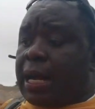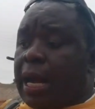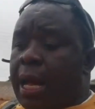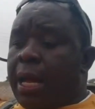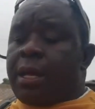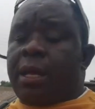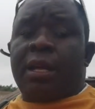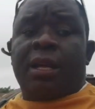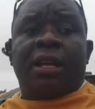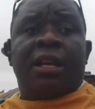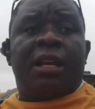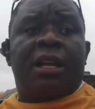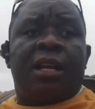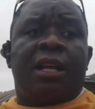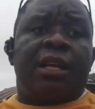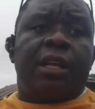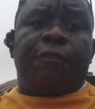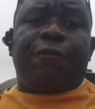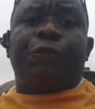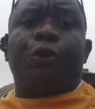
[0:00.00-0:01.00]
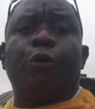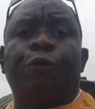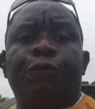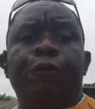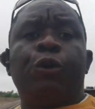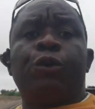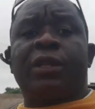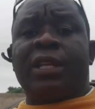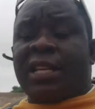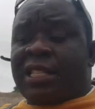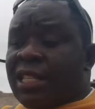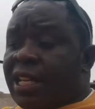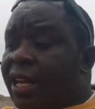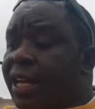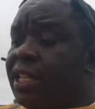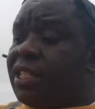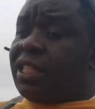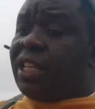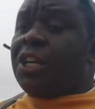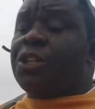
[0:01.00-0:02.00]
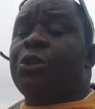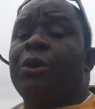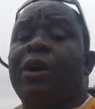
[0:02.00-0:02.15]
If you feel there's a residential area I've